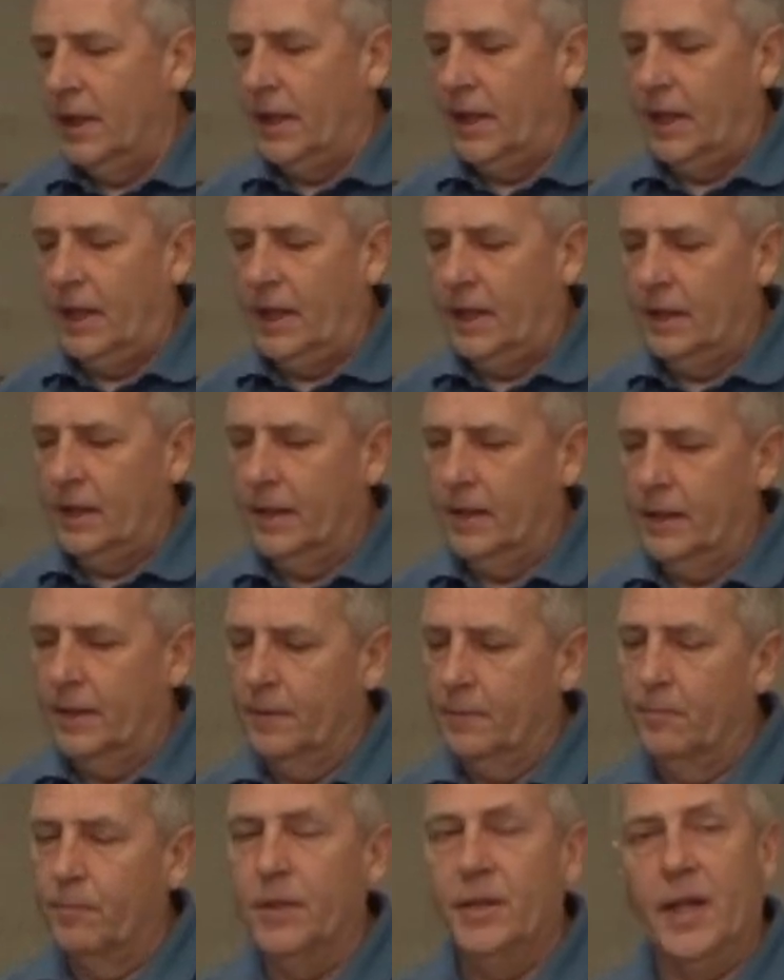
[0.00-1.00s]
And
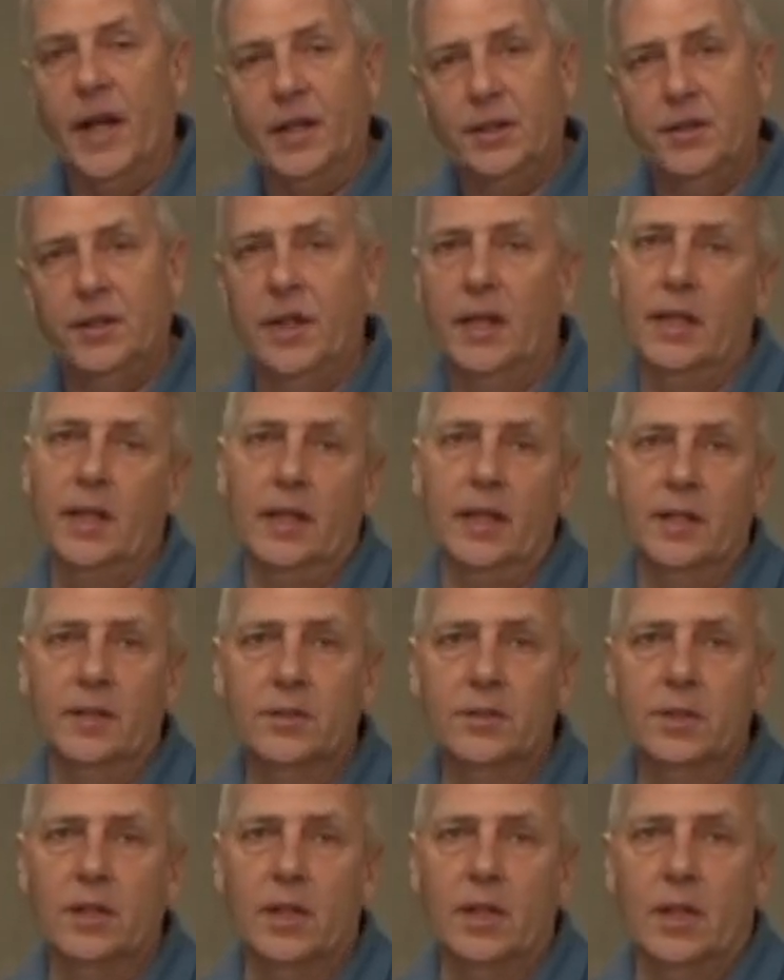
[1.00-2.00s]
the nice thing
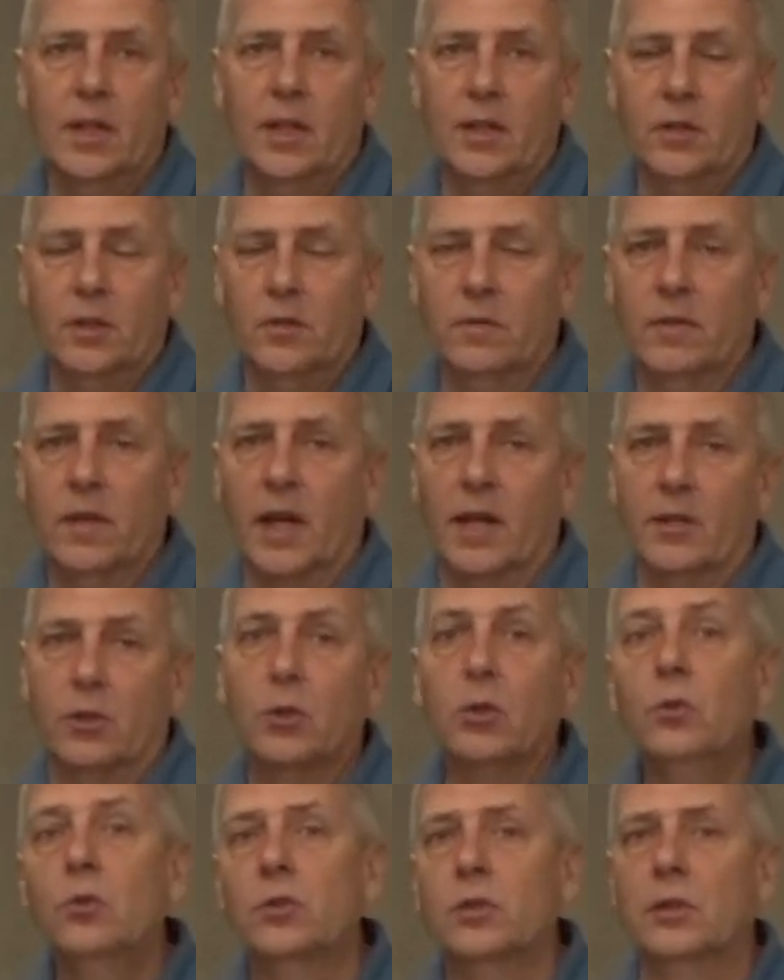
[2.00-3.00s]
is you've got
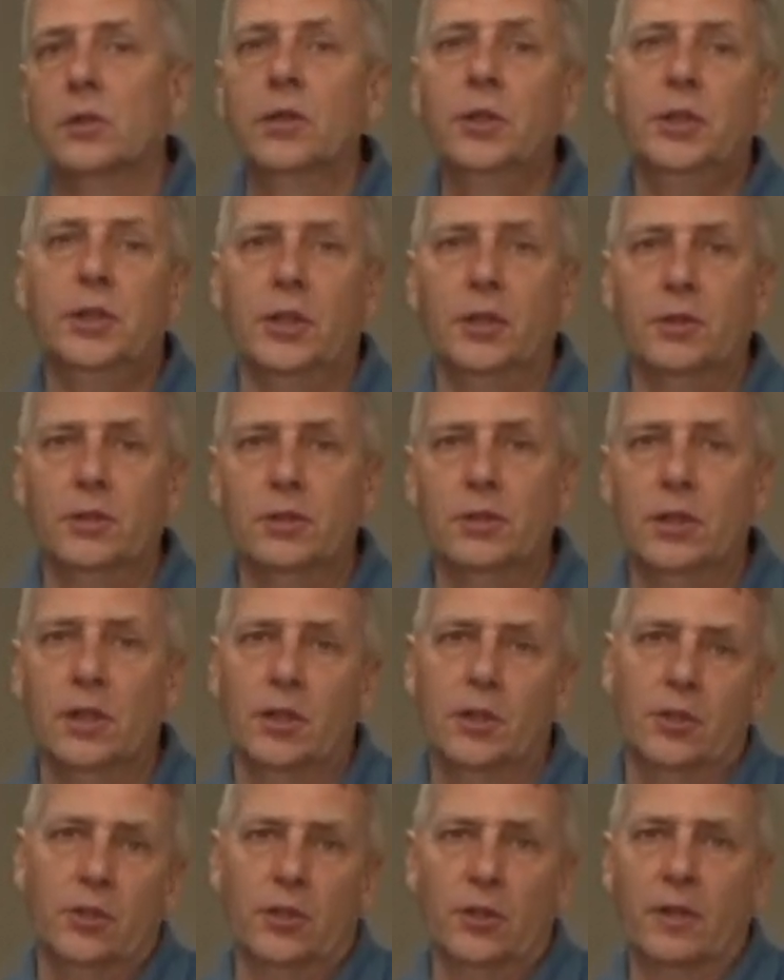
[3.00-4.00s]
two solutions to
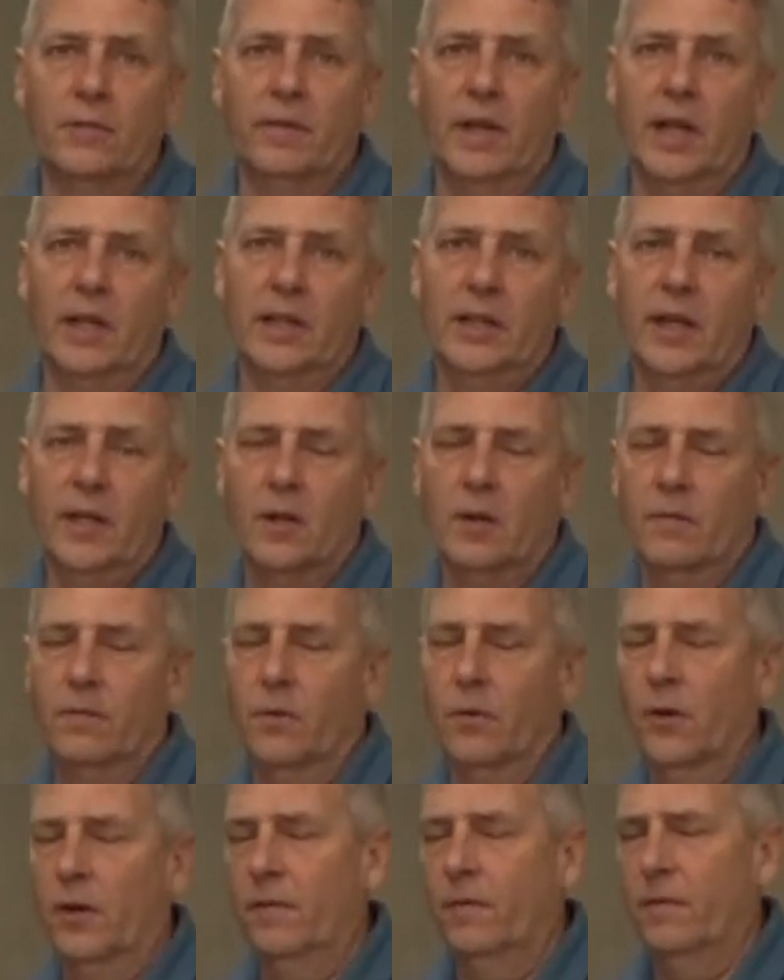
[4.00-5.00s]
control your Violano
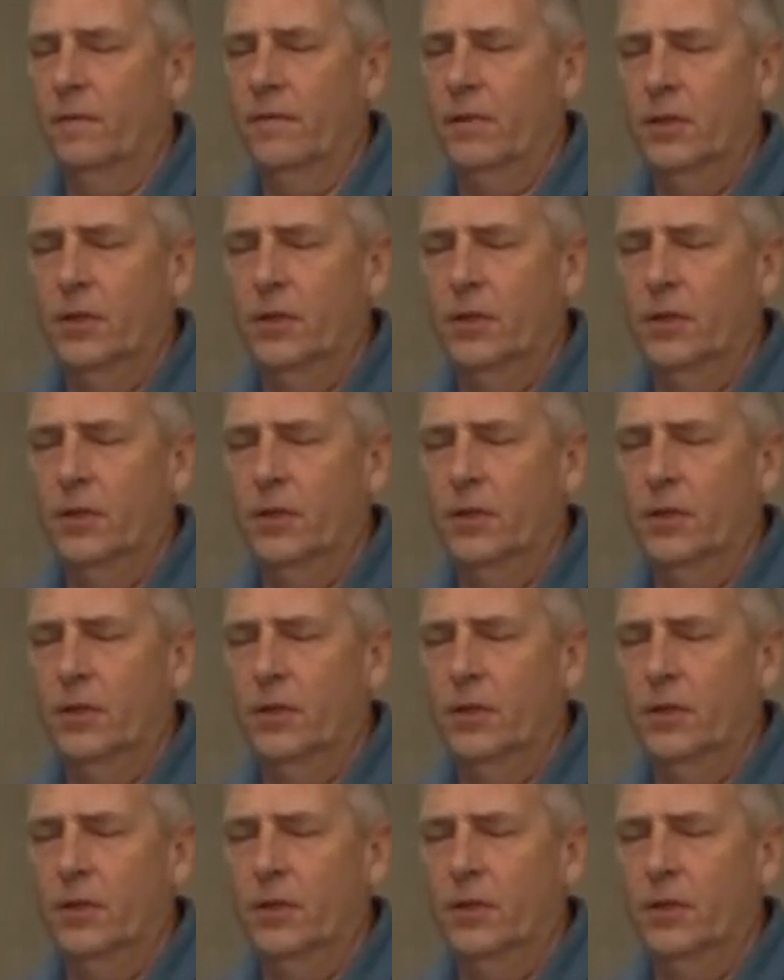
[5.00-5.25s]
for.